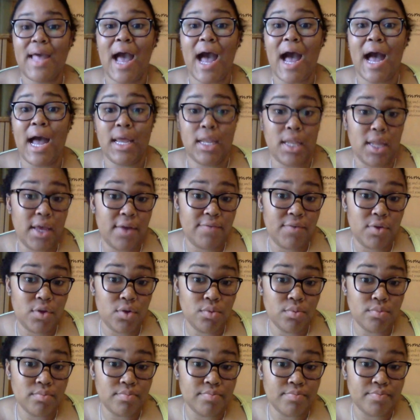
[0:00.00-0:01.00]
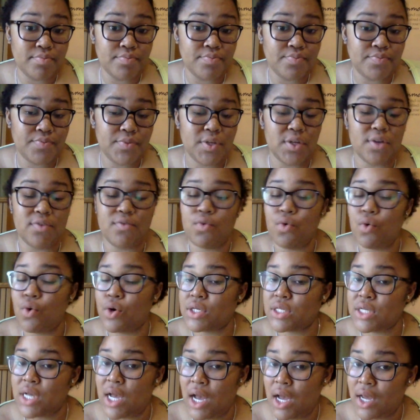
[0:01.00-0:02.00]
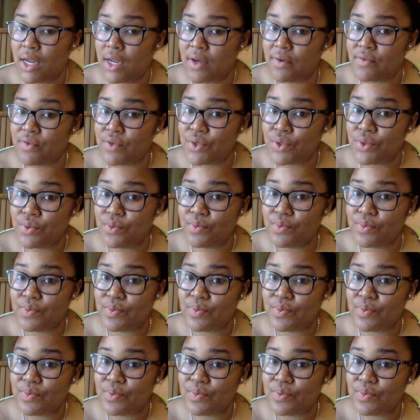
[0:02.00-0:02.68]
I love you. And of course, God loves you.